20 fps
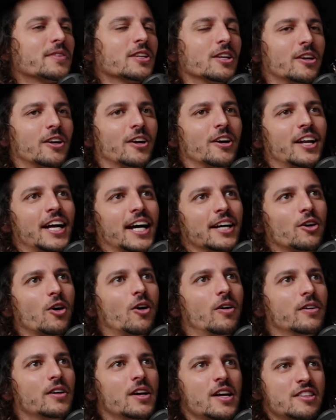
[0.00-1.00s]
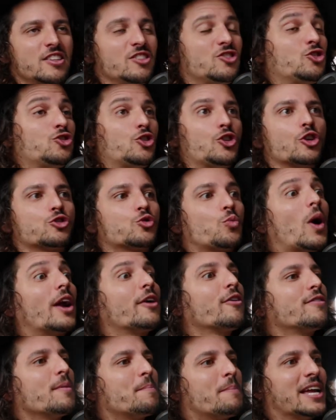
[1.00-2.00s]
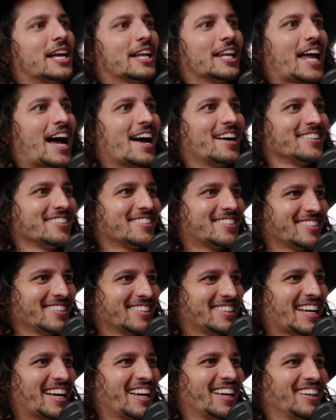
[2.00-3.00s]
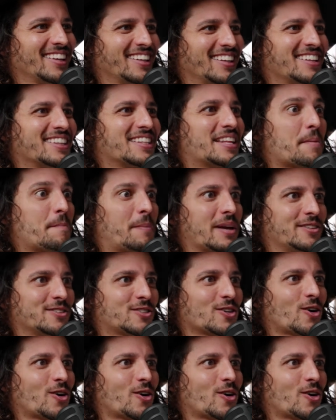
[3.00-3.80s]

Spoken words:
You know, like, this is just one of the big lies that they've been told. One of the